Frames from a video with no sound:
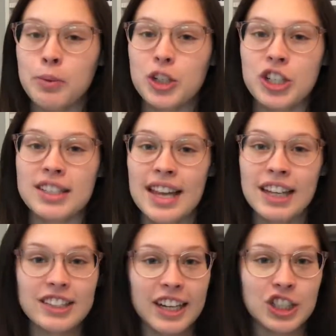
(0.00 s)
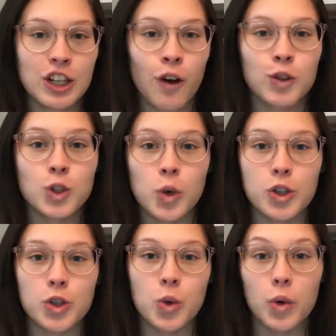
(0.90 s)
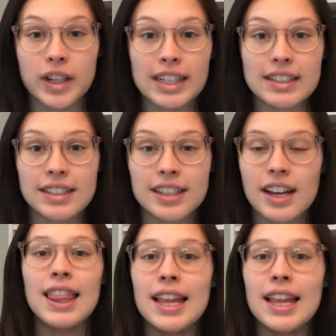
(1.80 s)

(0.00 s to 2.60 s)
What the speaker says: which is a collection of short stories